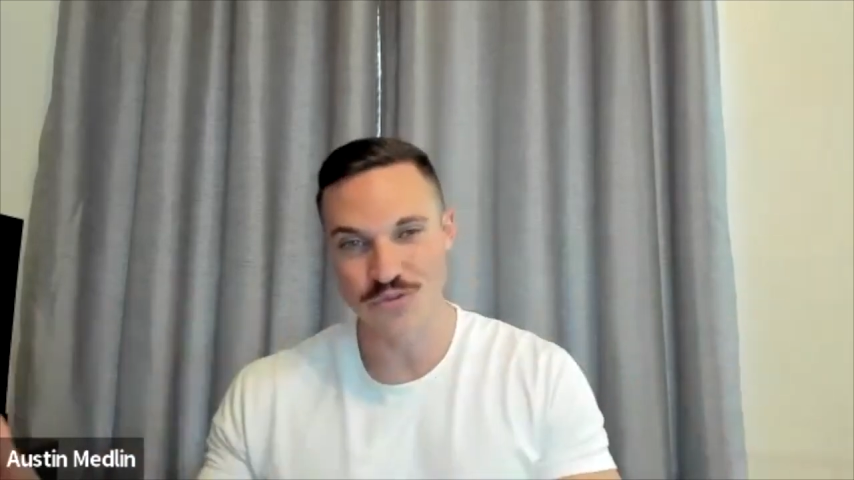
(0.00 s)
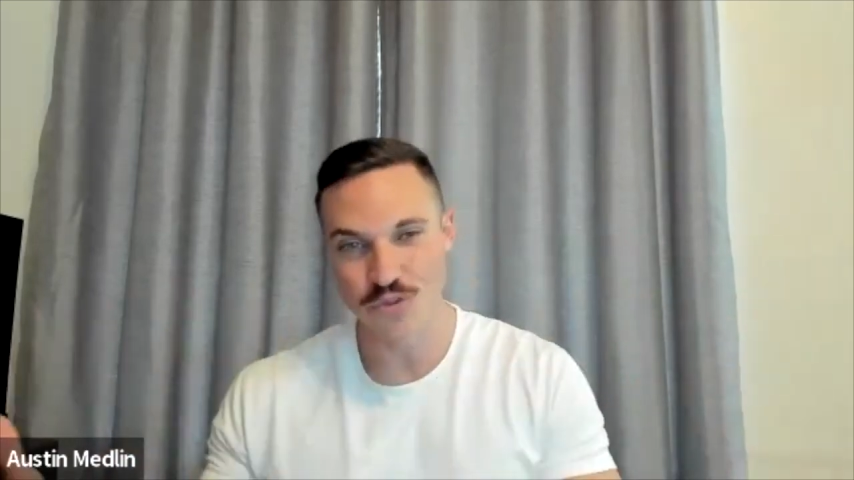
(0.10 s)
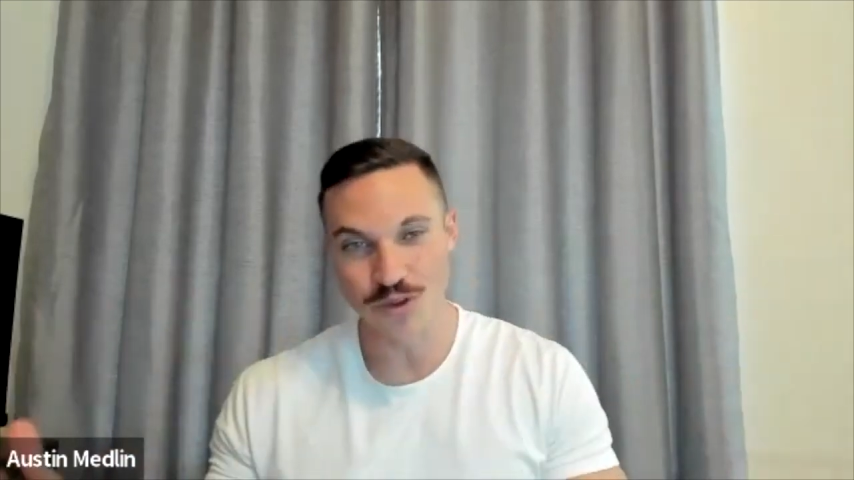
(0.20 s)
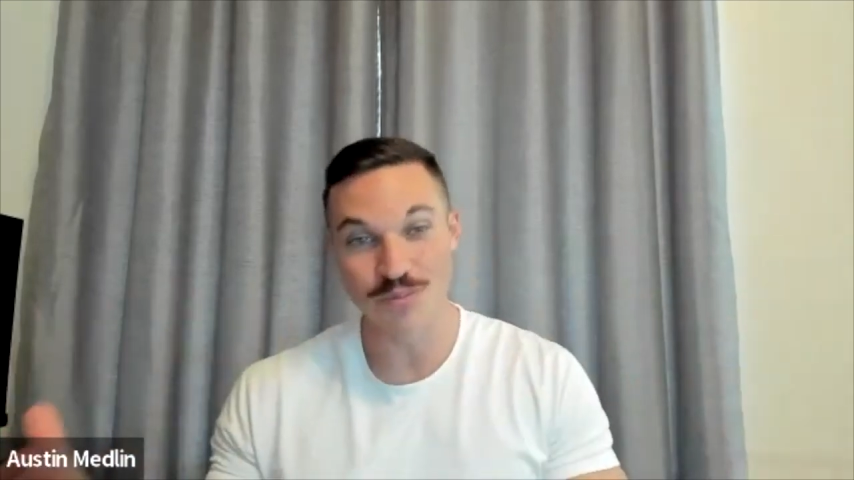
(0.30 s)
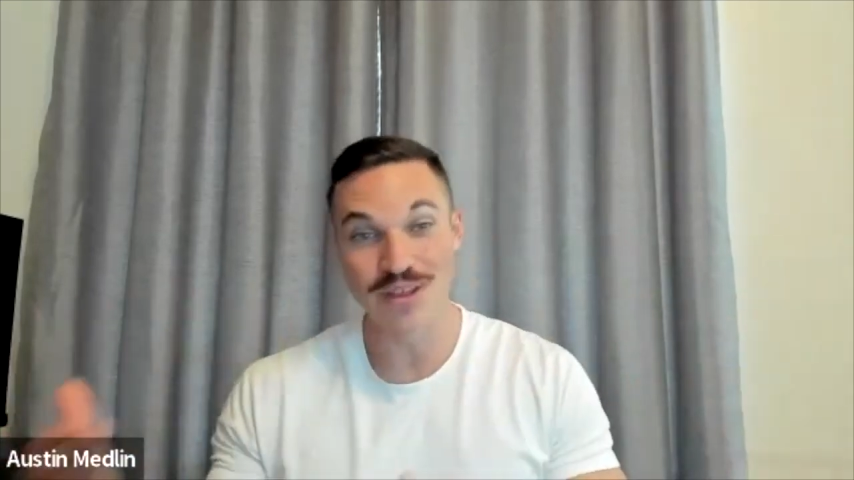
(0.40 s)

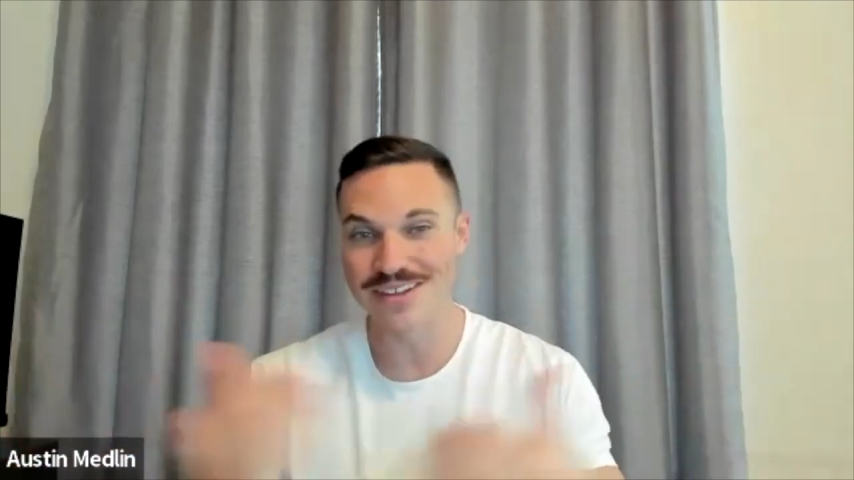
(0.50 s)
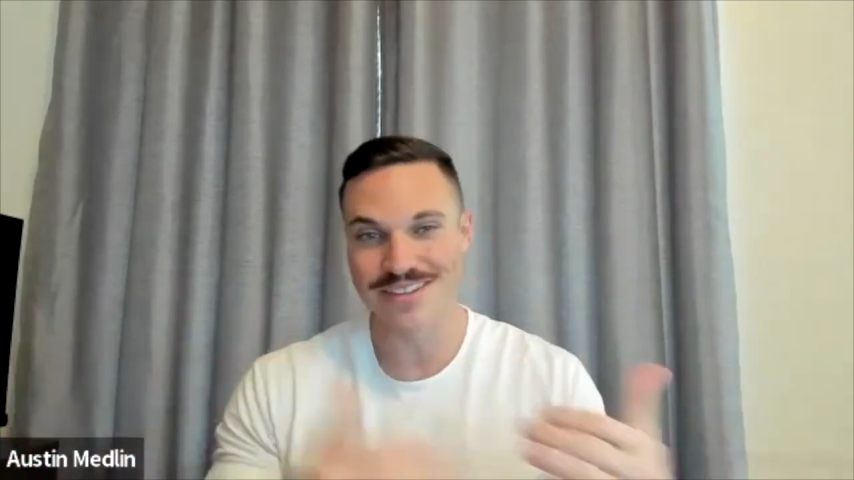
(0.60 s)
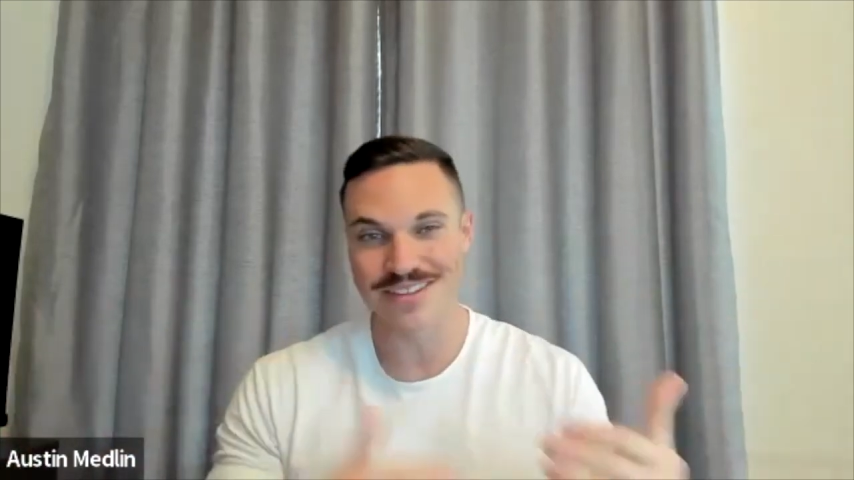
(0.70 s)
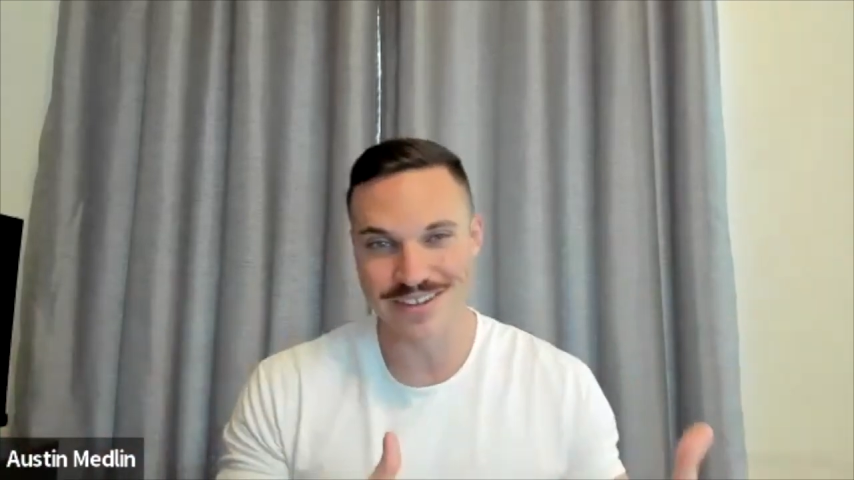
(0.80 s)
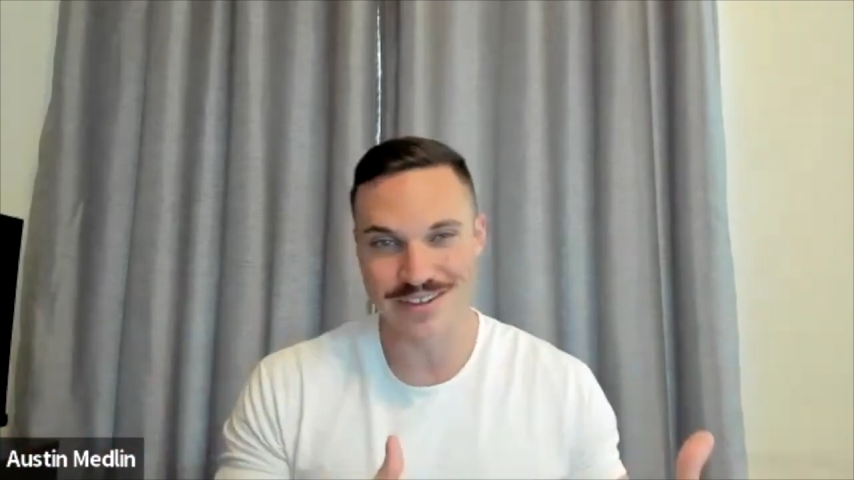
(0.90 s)
40 meetings
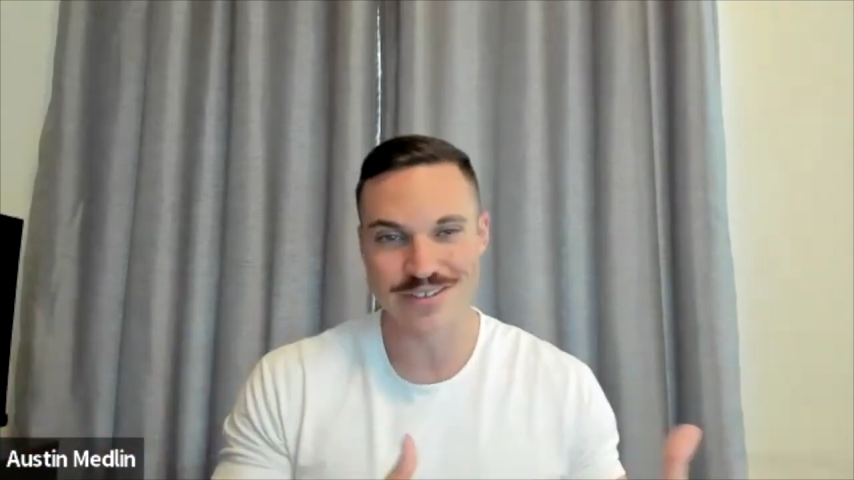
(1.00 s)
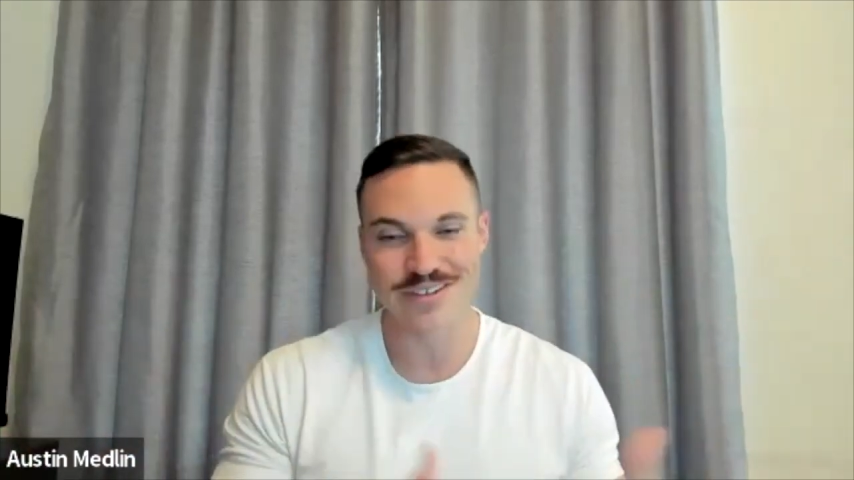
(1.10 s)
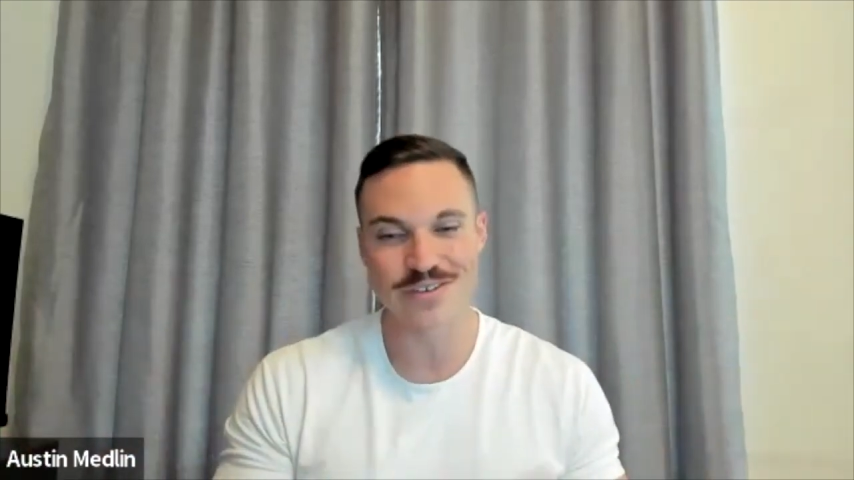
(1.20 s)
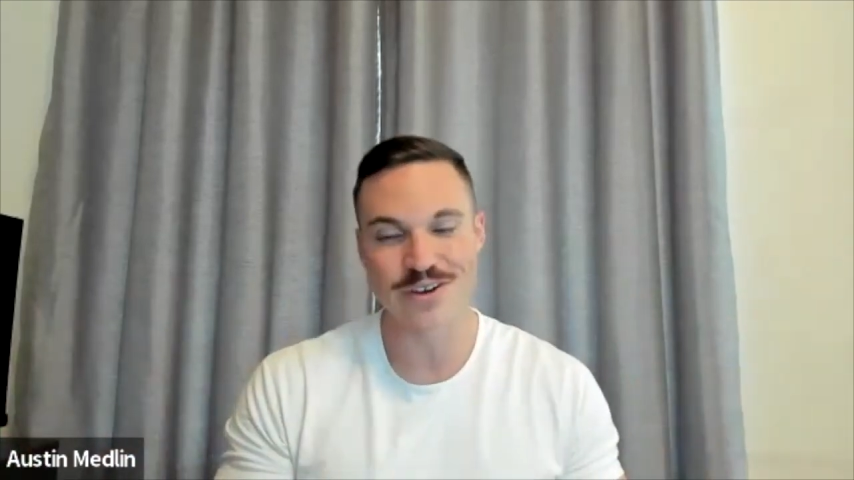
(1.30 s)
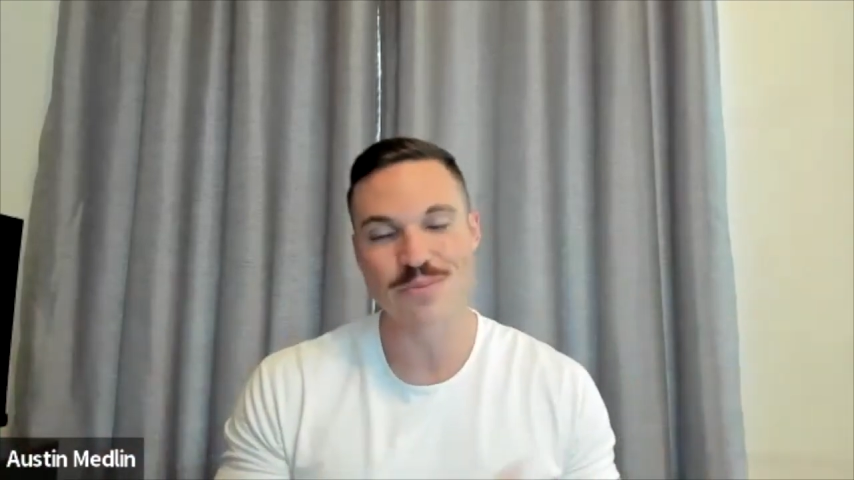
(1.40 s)
and closed
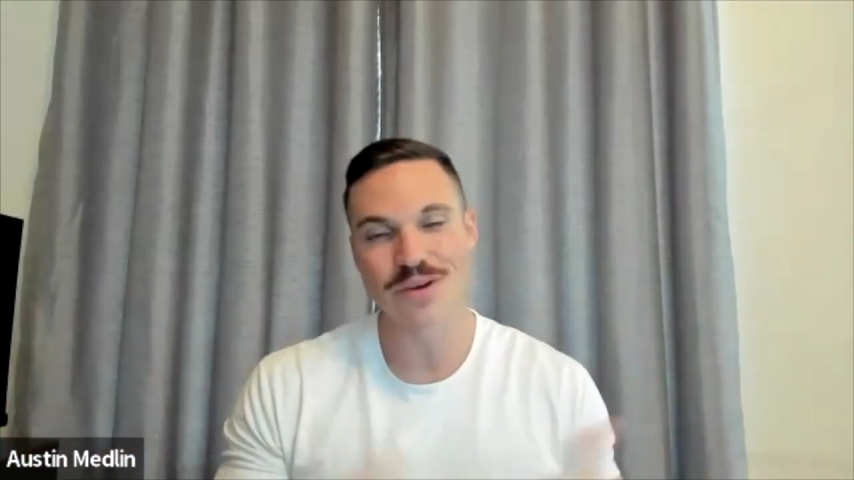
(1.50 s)
zero,